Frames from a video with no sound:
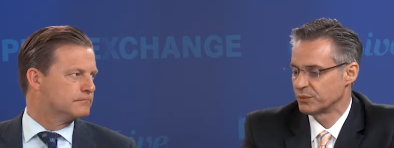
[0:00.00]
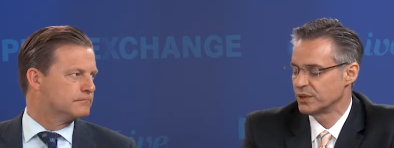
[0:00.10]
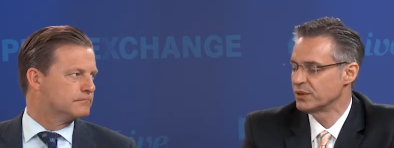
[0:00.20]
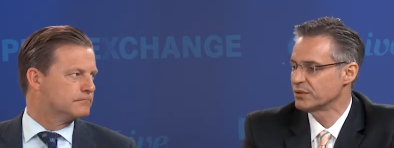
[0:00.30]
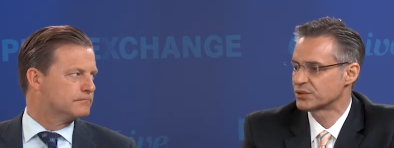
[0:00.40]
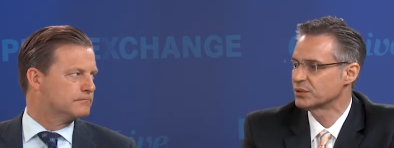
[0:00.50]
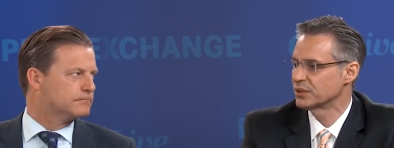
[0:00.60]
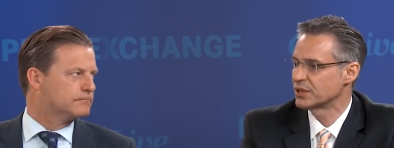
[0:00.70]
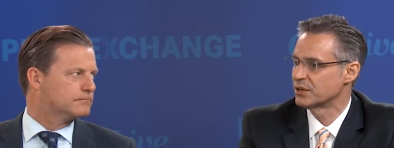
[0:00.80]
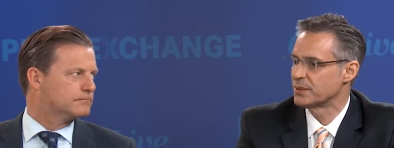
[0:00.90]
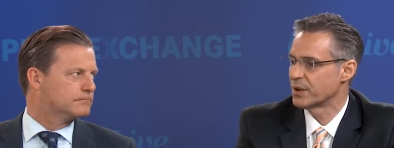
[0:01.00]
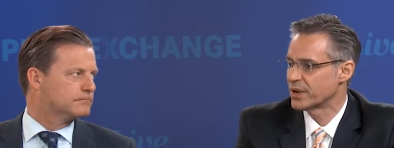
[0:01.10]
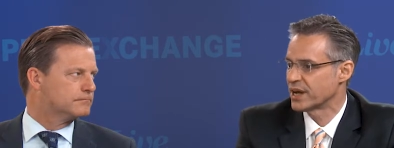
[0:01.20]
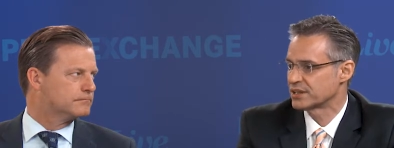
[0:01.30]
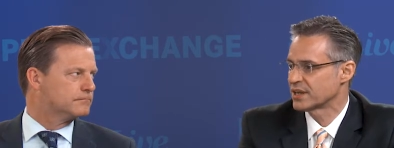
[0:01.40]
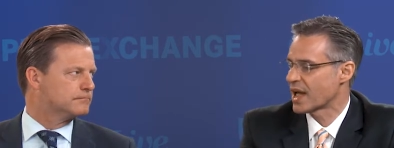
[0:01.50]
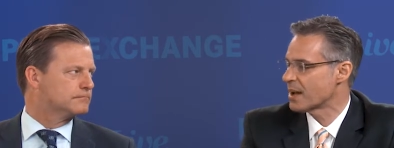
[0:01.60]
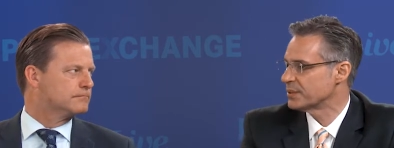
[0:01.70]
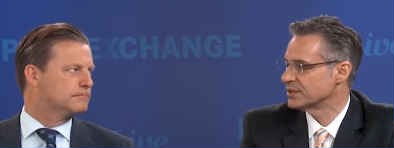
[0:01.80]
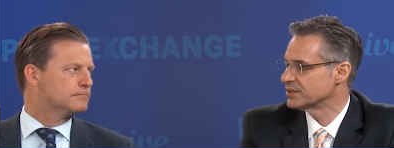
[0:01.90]
Speaker 1: we know so little about what actually
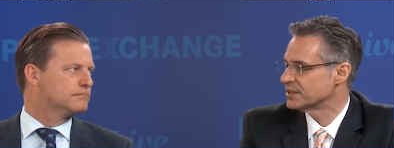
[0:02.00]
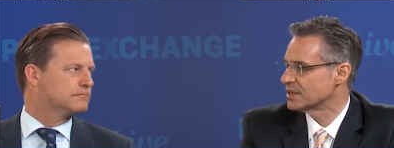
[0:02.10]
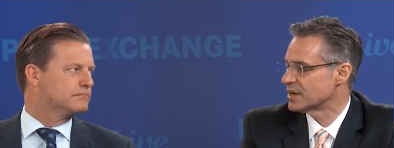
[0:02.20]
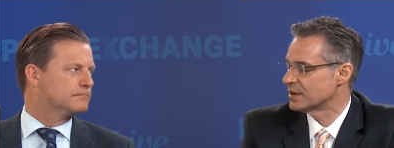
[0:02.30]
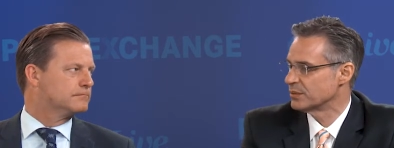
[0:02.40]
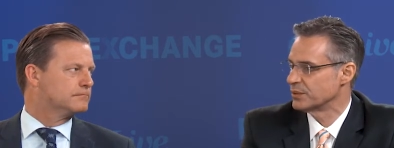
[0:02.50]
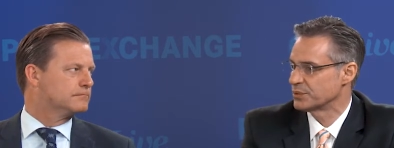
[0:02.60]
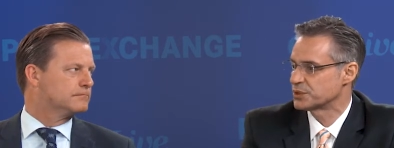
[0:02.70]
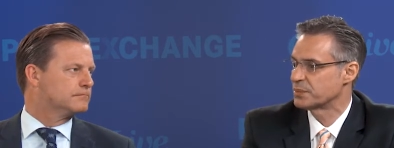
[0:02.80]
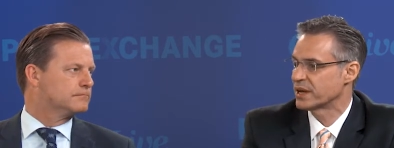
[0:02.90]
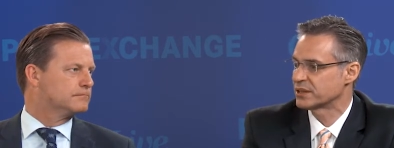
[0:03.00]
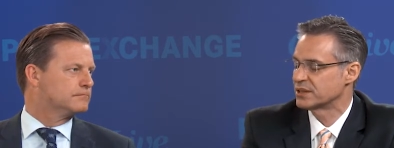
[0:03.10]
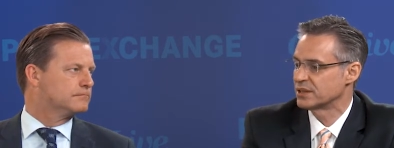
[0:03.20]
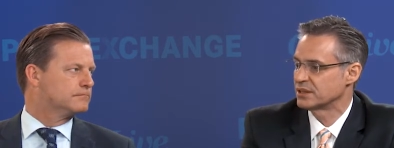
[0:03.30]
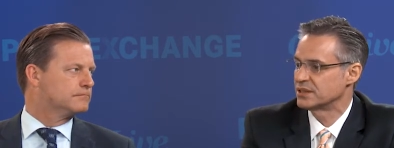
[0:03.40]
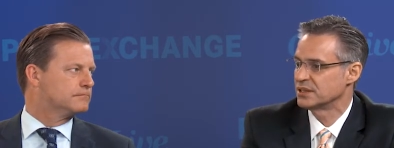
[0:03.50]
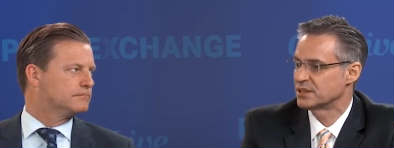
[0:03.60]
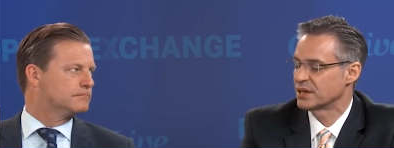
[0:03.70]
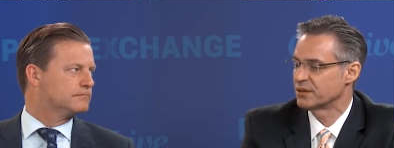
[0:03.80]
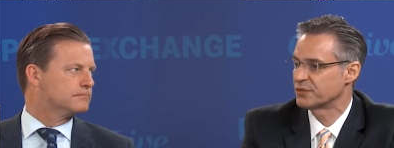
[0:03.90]
happens uh, with right. respect to the T
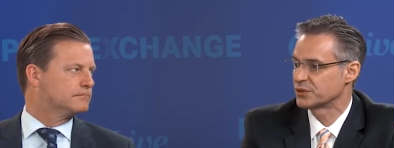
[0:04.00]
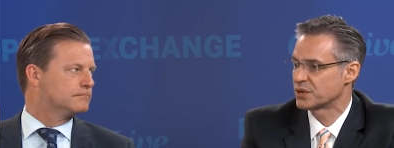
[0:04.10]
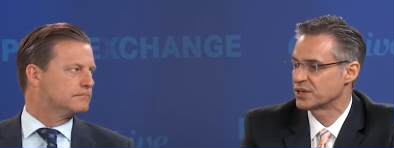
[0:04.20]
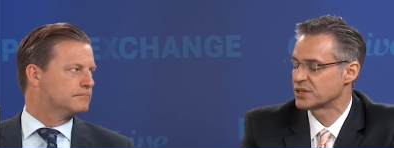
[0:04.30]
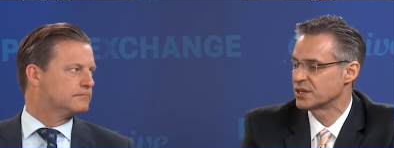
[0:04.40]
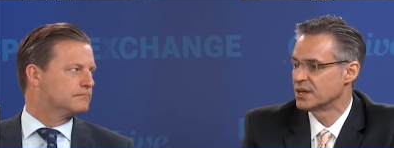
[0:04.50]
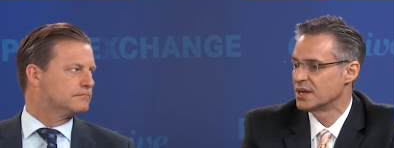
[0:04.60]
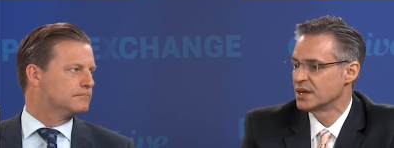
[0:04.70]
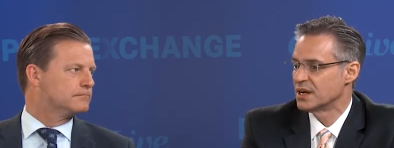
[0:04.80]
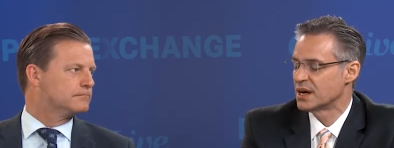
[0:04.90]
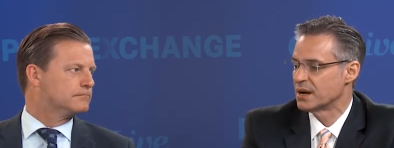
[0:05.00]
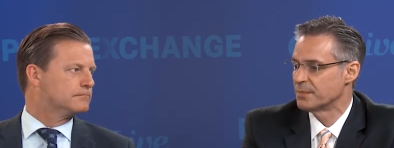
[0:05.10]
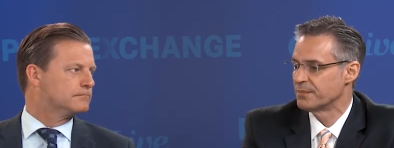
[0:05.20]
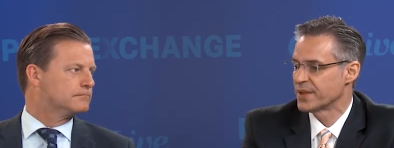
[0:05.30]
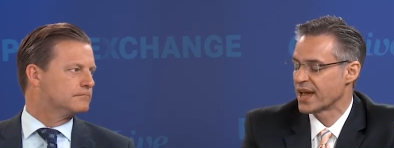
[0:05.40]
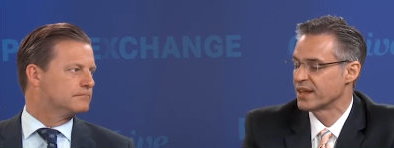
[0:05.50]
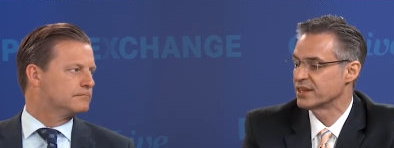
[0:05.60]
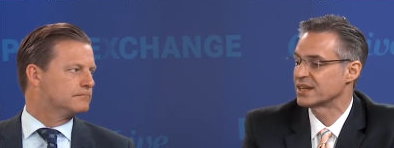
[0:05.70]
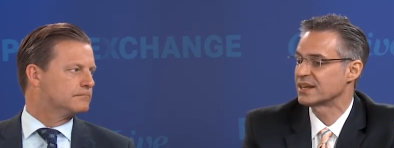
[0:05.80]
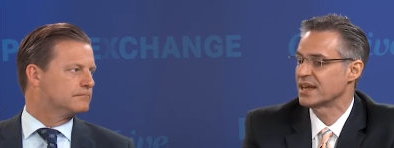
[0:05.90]
cell infiltration, um, and
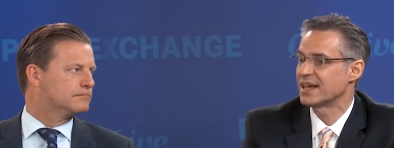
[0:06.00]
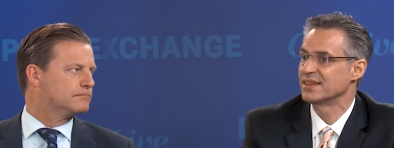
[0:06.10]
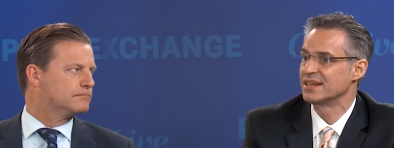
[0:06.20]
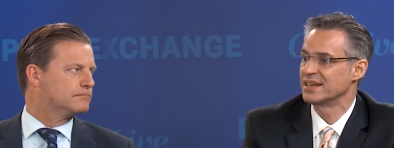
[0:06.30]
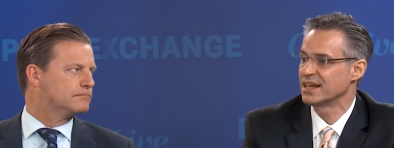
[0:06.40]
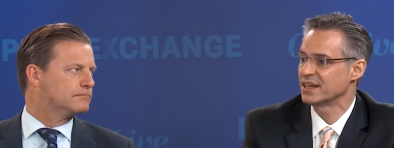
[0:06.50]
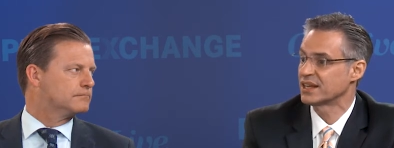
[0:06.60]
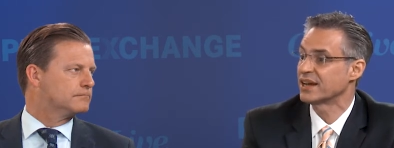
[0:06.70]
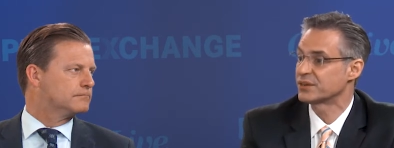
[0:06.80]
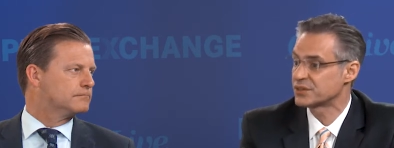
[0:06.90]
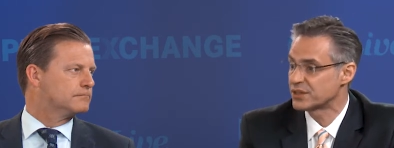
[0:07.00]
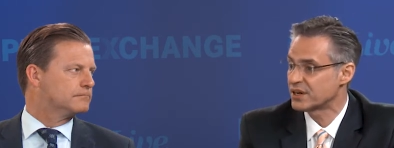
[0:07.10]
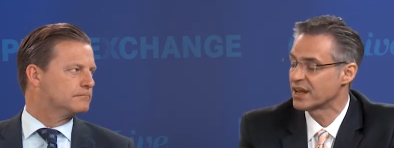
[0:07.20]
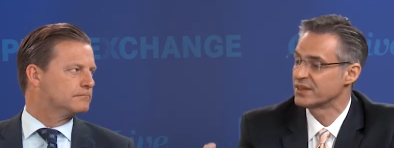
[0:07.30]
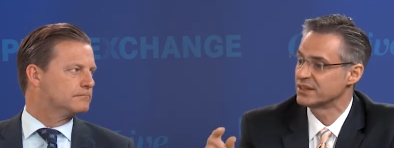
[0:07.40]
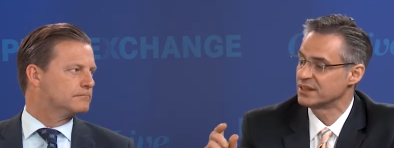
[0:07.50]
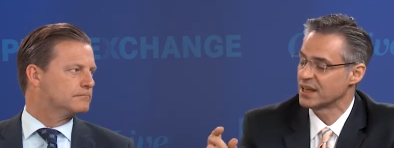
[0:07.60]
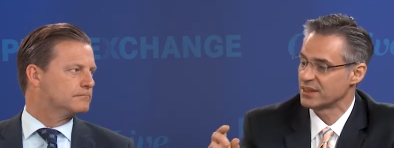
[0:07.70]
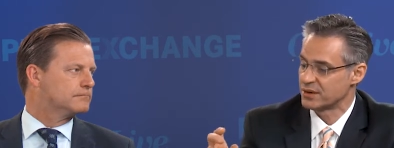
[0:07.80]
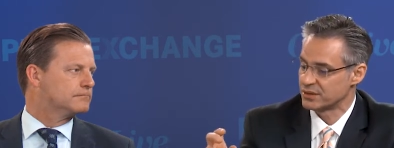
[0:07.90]
the and the character and the
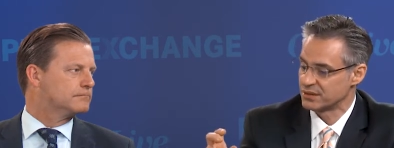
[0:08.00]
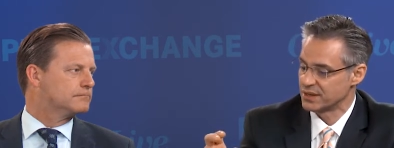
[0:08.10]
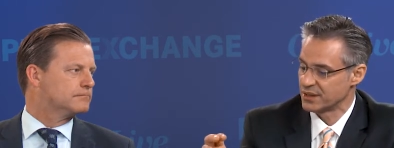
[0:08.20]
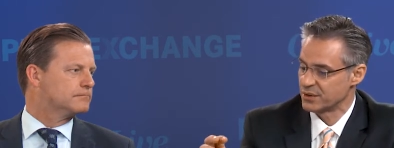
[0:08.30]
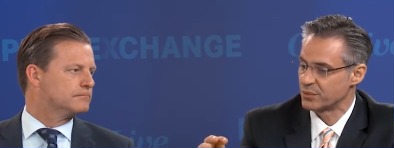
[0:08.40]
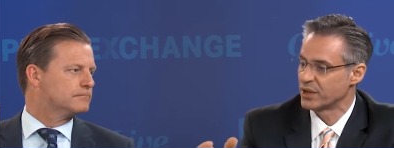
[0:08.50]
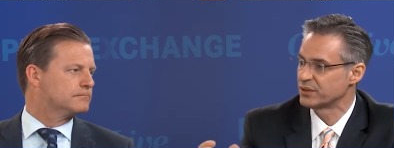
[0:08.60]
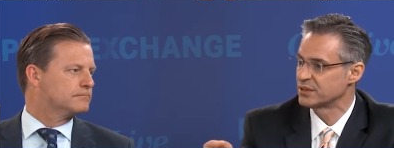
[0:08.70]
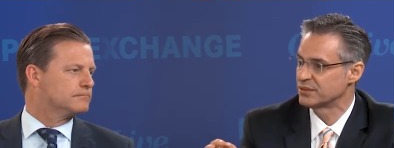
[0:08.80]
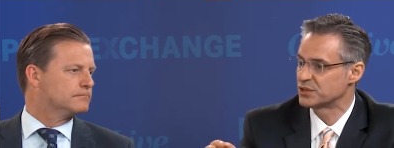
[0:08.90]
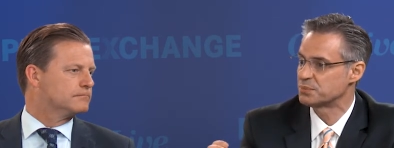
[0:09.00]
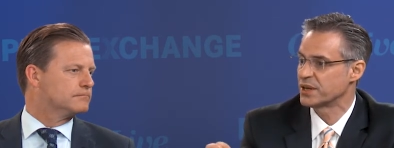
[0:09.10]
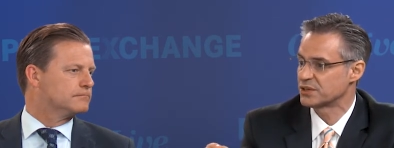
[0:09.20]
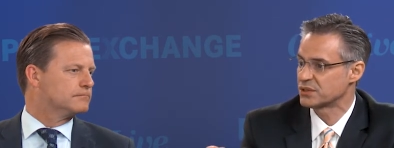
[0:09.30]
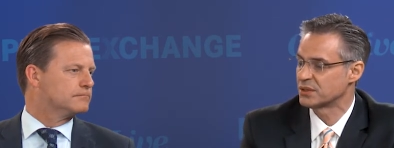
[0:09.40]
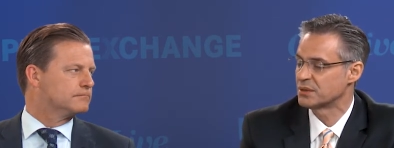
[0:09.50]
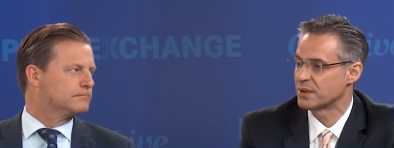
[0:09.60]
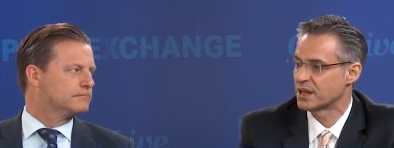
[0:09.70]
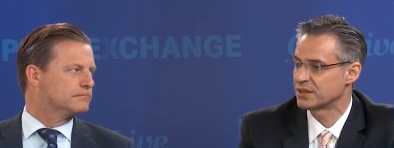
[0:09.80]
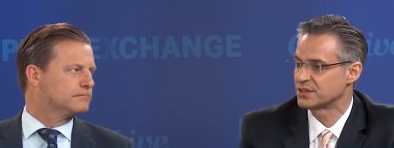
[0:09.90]
and their and their relative spatial
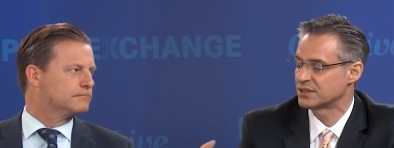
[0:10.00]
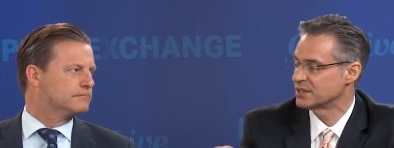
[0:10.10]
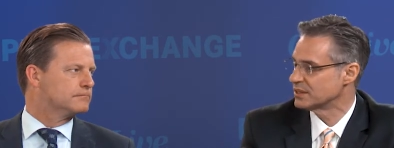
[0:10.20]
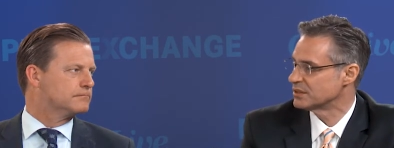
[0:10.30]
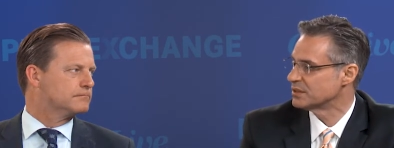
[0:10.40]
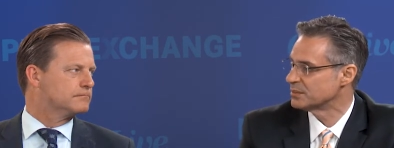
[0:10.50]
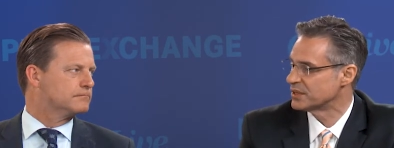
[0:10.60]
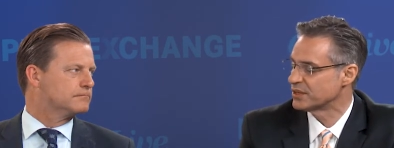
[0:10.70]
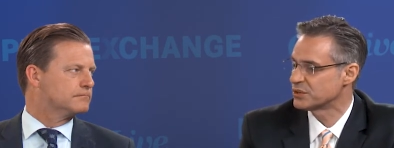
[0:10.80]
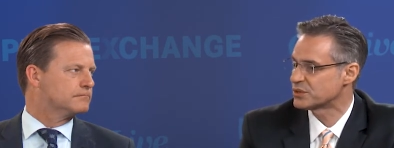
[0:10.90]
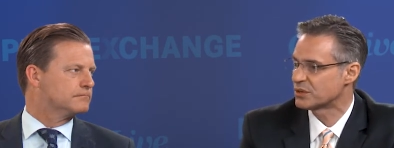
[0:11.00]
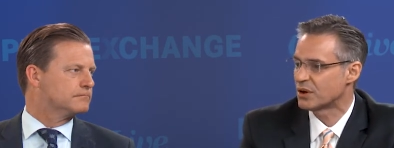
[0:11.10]
homology to the tumor. Those are